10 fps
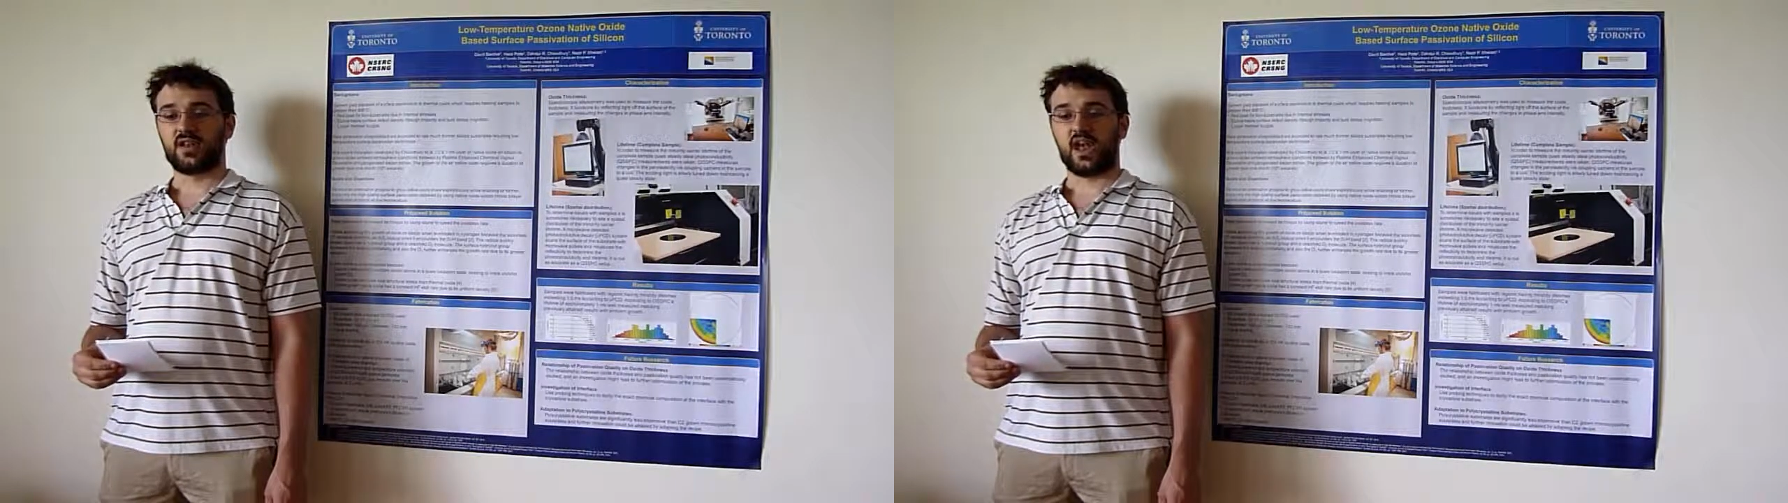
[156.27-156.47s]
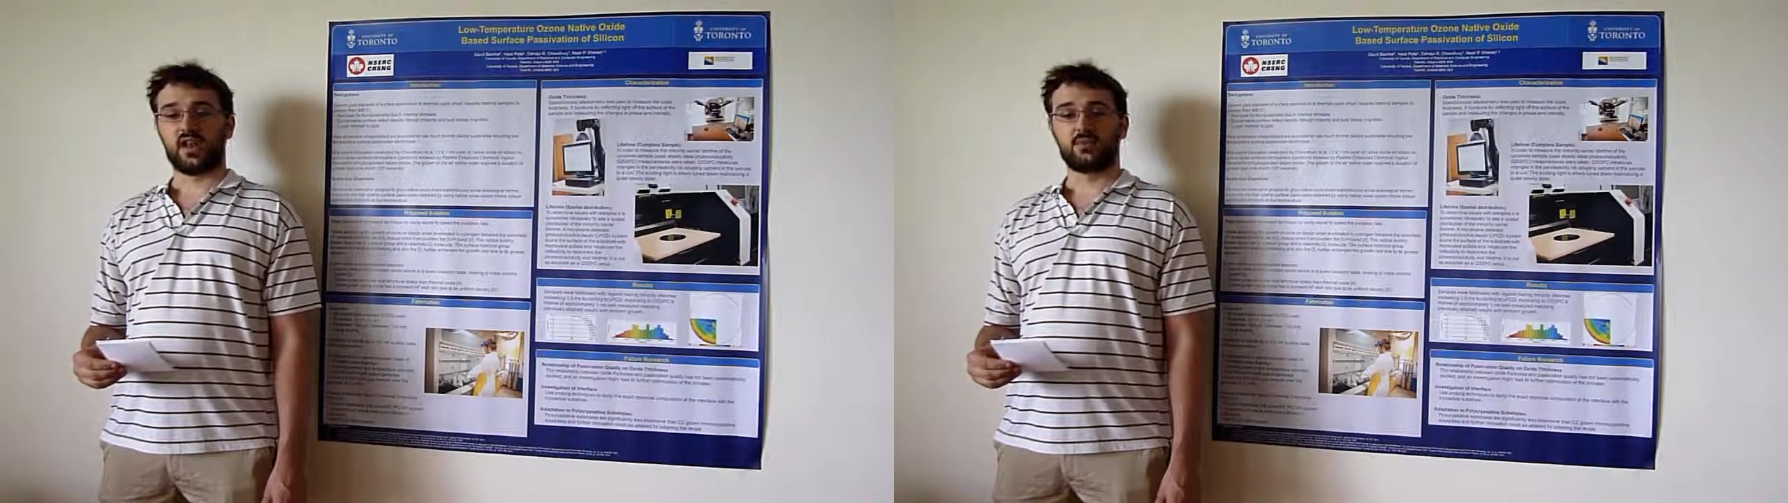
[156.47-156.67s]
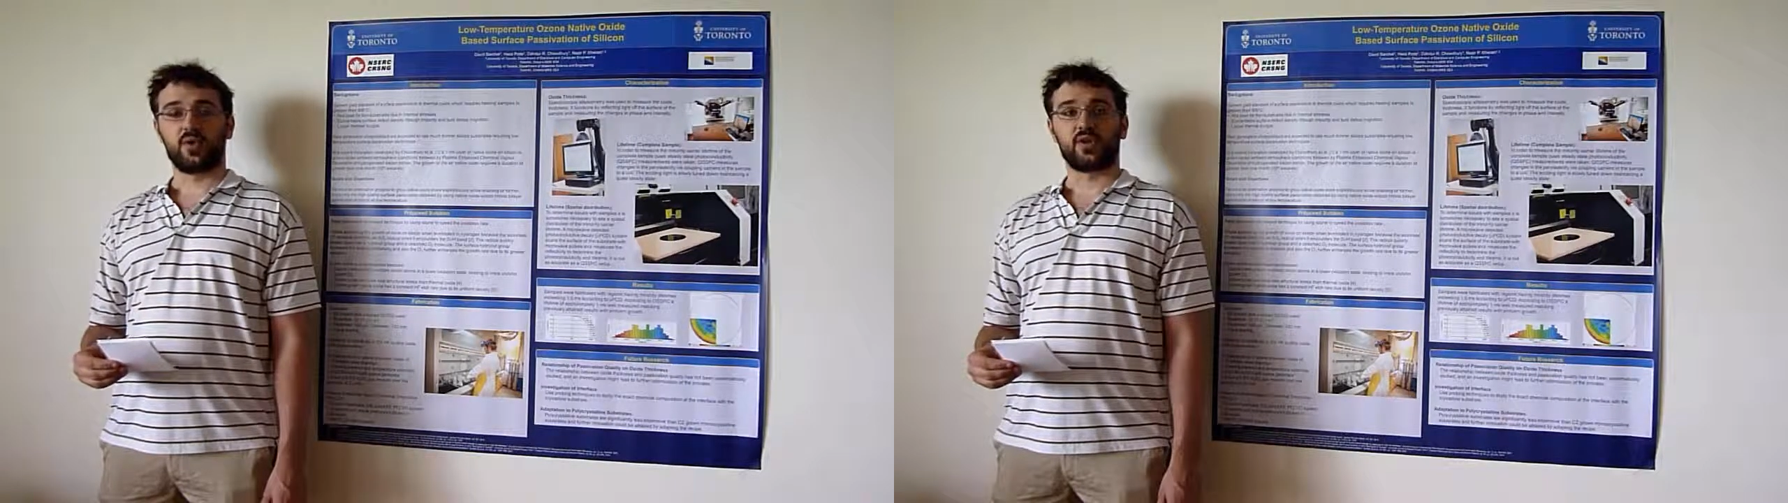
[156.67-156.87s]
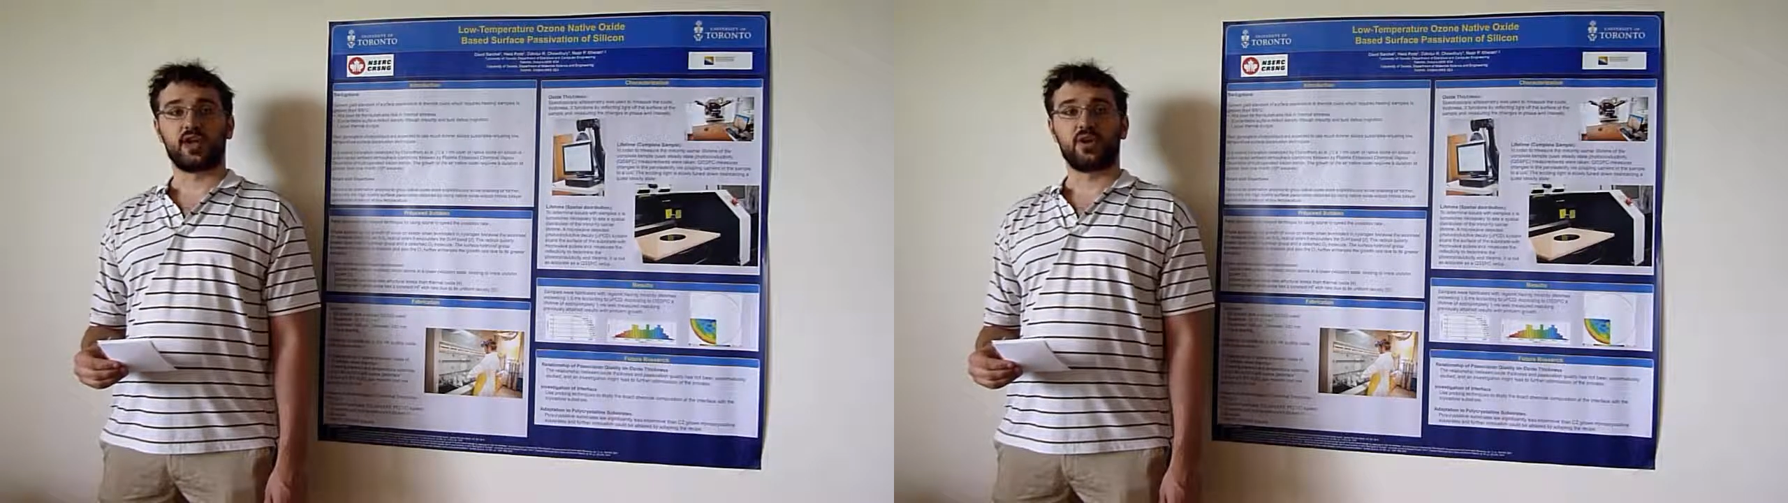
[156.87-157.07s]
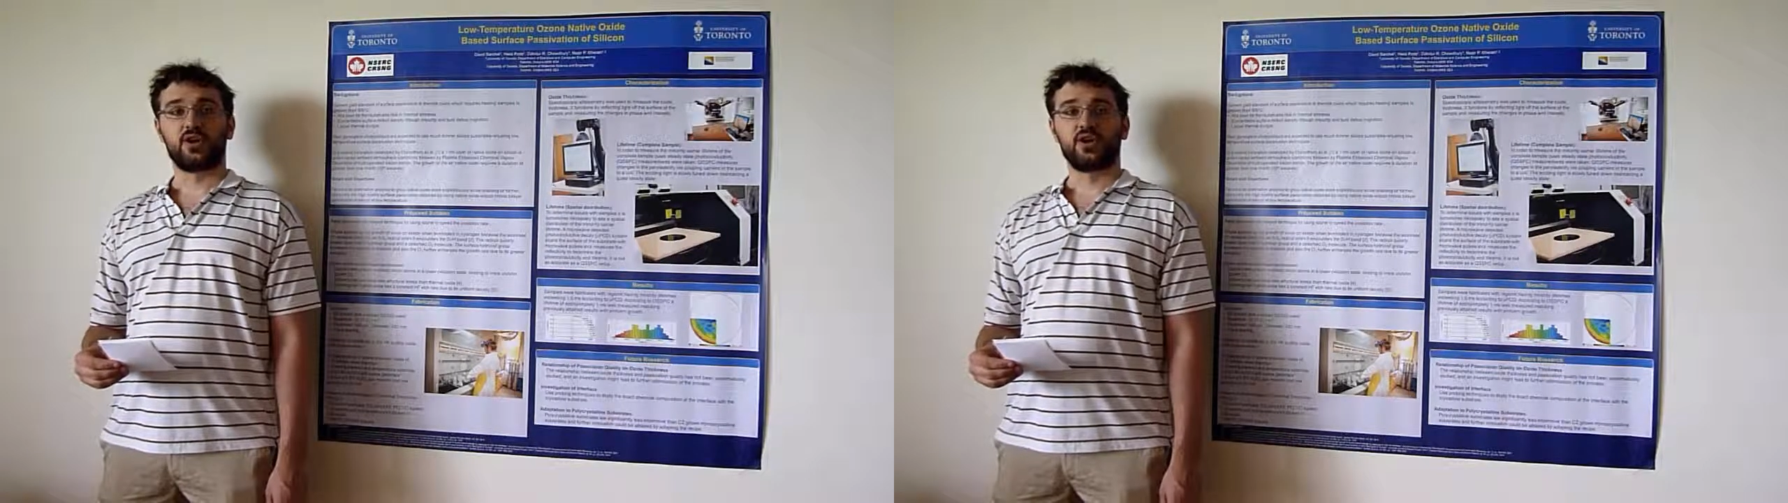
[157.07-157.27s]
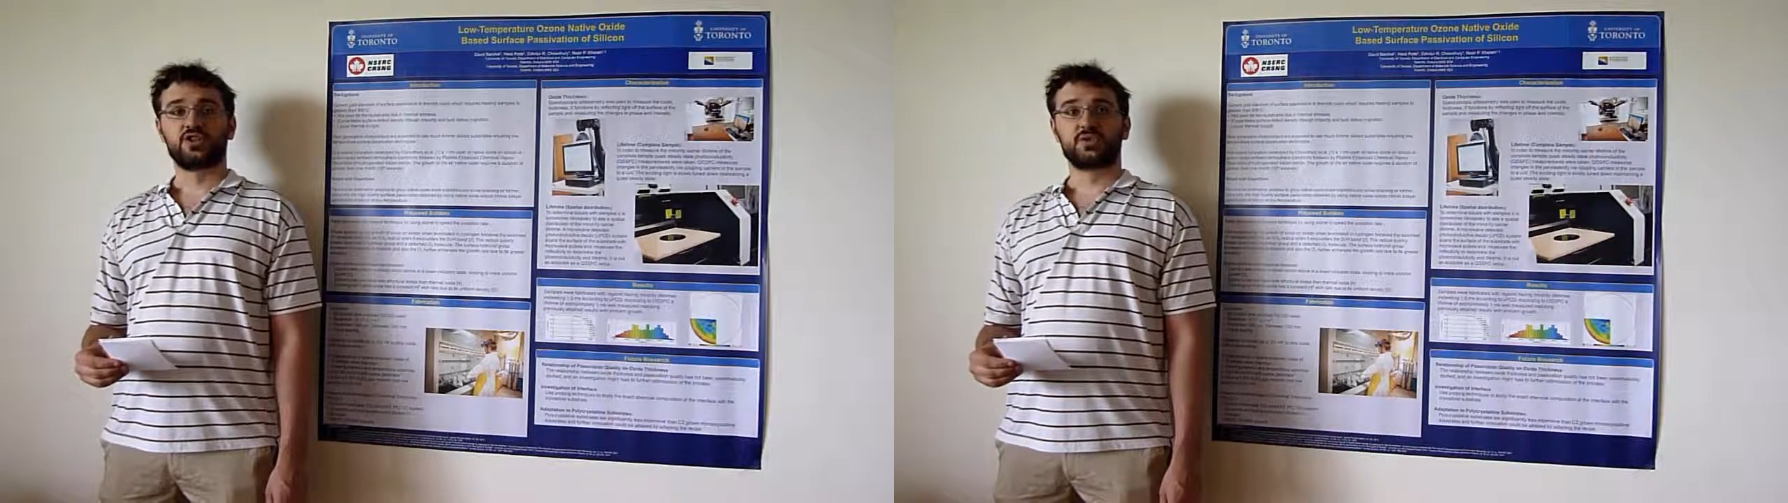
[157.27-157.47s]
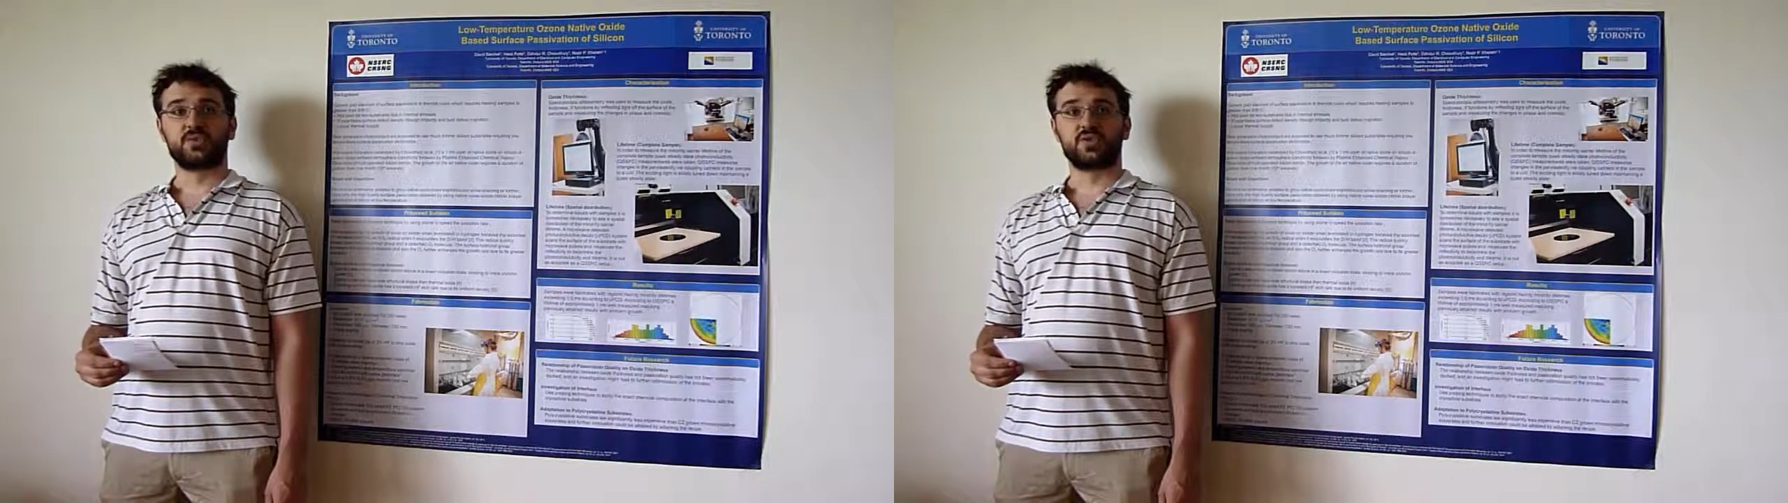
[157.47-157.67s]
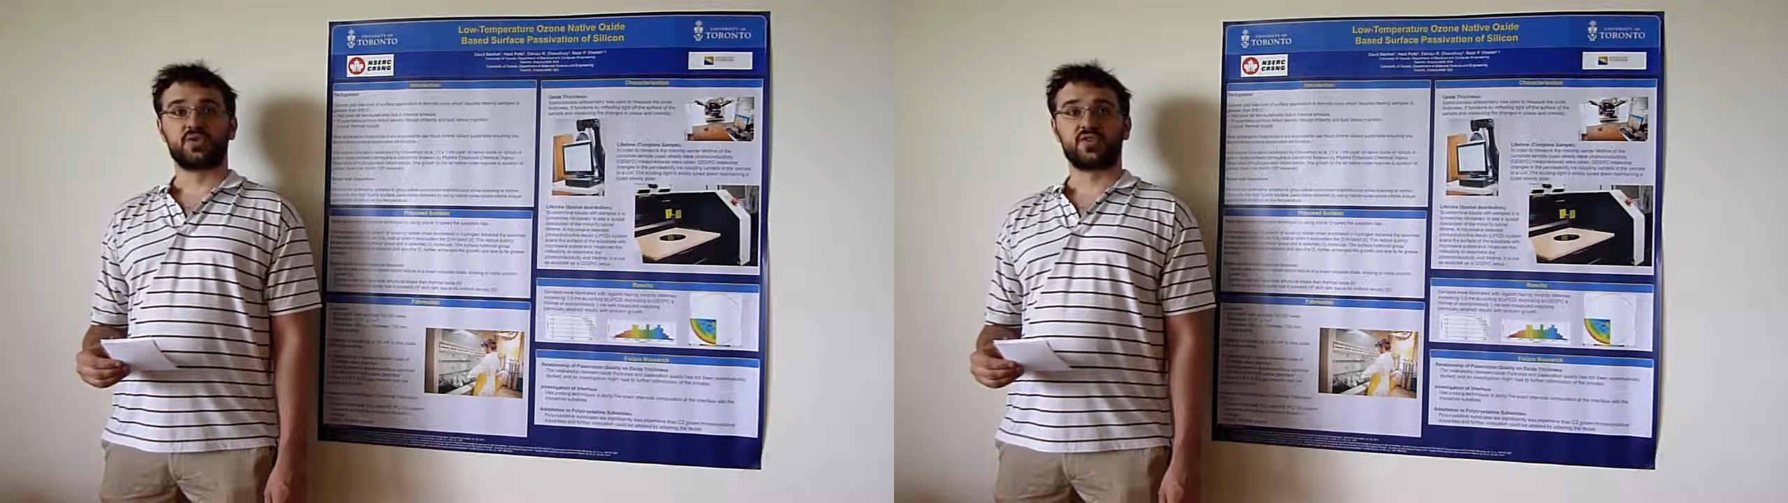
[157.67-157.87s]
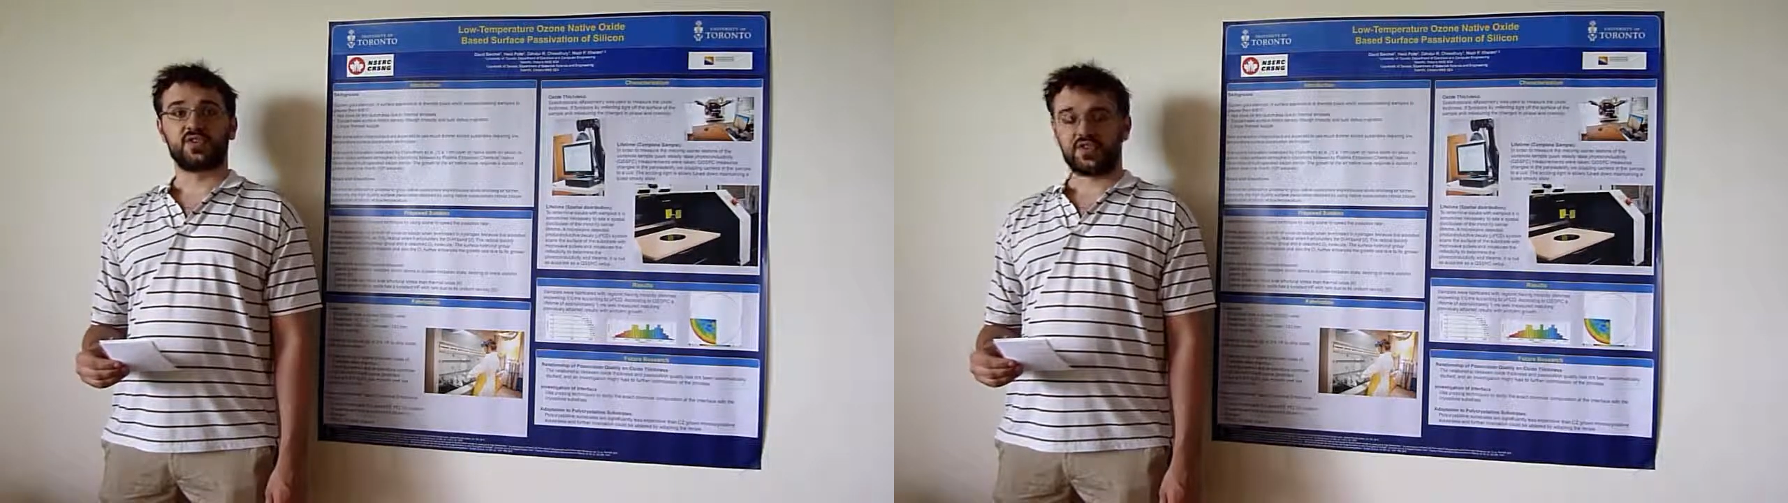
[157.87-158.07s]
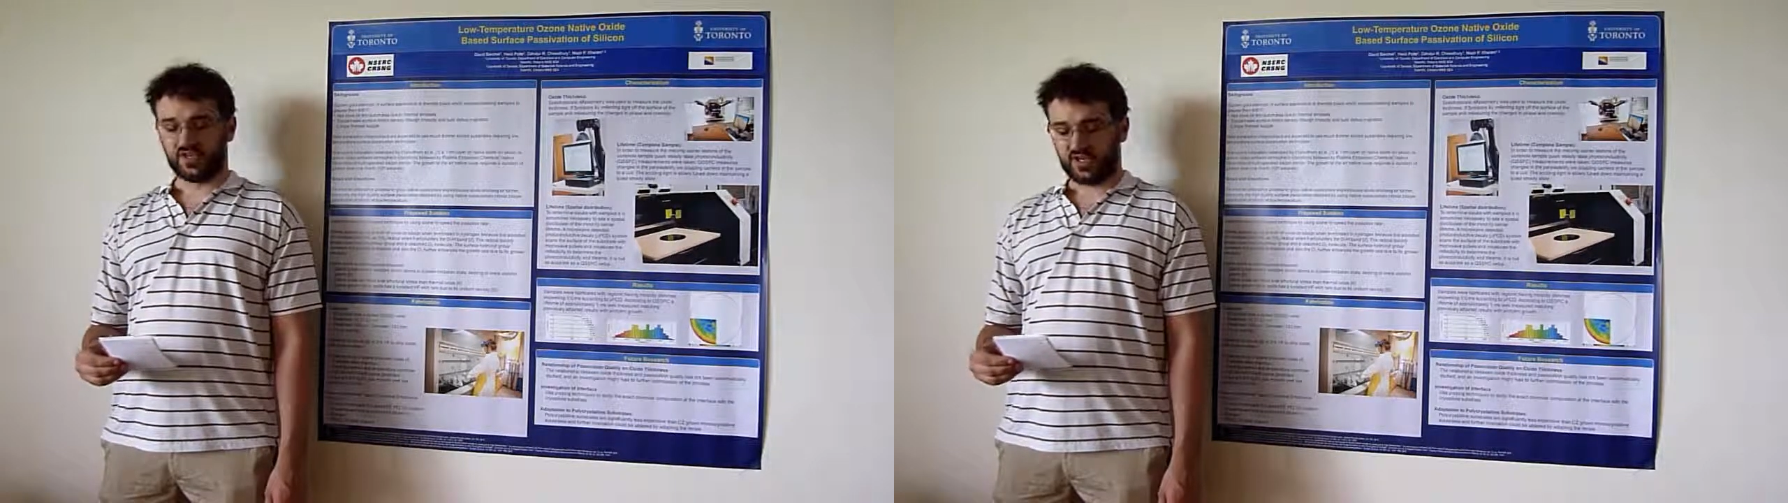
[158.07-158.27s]
and ammonia to
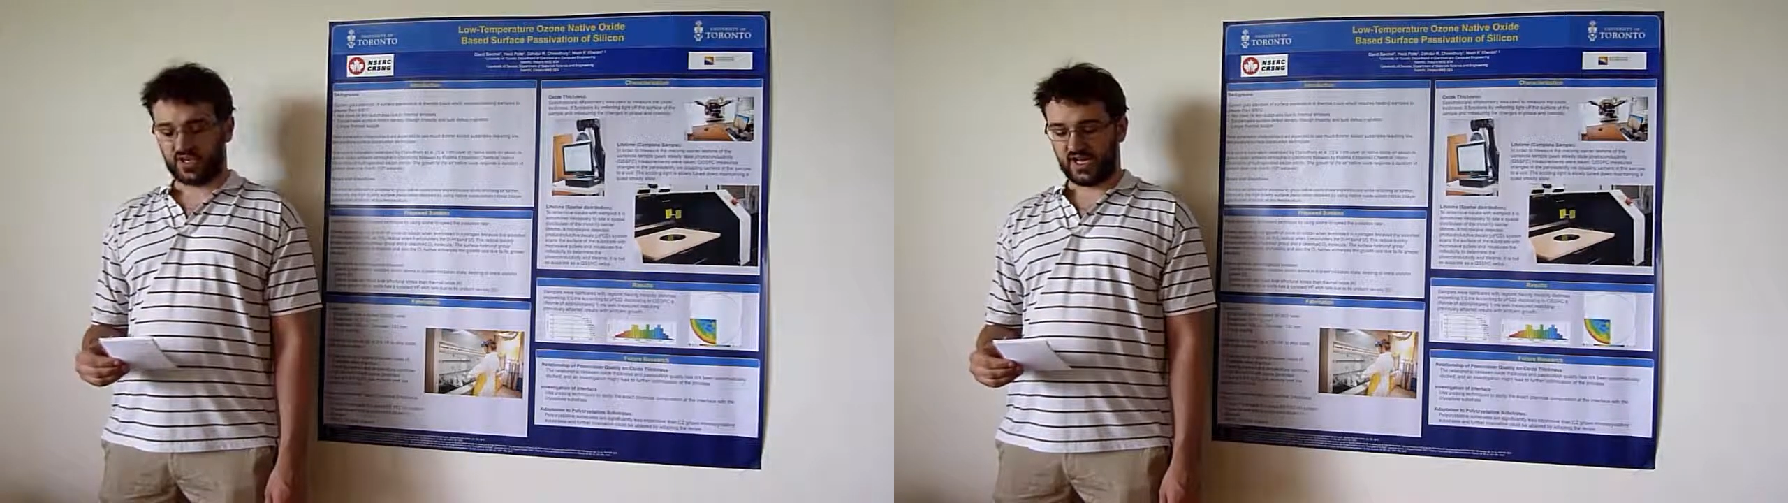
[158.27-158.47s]
produce silicon